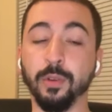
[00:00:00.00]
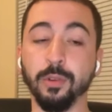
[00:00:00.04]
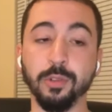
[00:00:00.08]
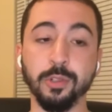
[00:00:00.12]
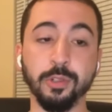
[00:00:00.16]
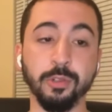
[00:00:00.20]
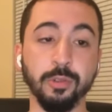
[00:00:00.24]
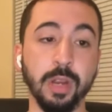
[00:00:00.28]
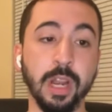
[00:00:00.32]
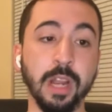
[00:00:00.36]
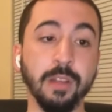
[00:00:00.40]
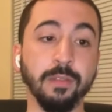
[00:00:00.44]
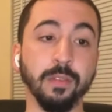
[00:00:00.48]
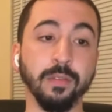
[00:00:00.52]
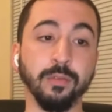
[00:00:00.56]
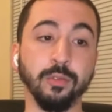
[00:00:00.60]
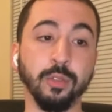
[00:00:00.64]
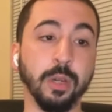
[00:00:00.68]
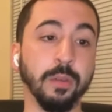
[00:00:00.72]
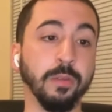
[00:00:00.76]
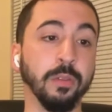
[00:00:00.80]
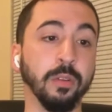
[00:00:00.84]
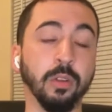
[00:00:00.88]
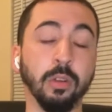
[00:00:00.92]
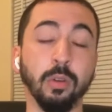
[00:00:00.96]
first drive of
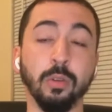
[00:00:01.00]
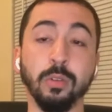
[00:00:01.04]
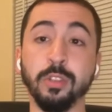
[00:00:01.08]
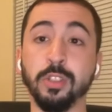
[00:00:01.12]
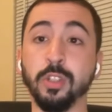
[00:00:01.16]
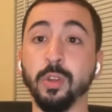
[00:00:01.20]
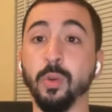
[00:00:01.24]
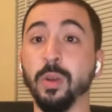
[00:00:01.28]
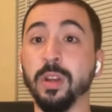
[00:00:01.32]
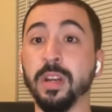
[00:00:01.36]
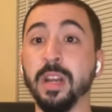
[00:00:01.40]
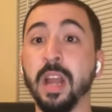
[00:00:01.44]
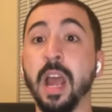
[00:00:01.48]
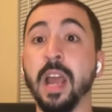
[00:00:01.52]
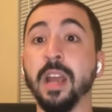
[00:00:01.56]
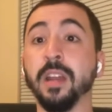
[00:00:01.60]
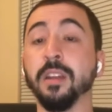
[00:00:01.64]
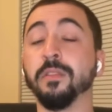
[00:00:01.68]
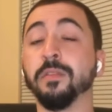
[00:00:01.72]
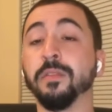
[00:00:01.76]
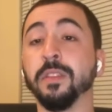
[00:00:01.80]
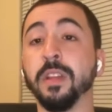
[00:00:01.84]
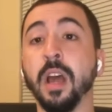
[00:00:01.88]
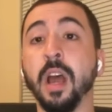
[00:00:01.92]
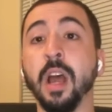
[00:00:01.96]
Trevor Lawrence going
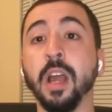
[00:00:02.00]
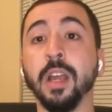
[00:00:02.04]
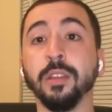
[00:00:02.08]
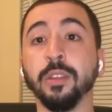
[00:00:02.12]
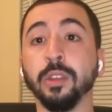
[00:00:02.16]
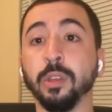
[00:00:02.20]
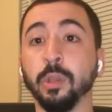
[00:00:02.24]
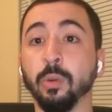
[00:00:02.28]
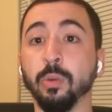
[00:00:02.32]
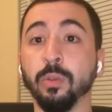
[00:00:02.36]
9 of 9,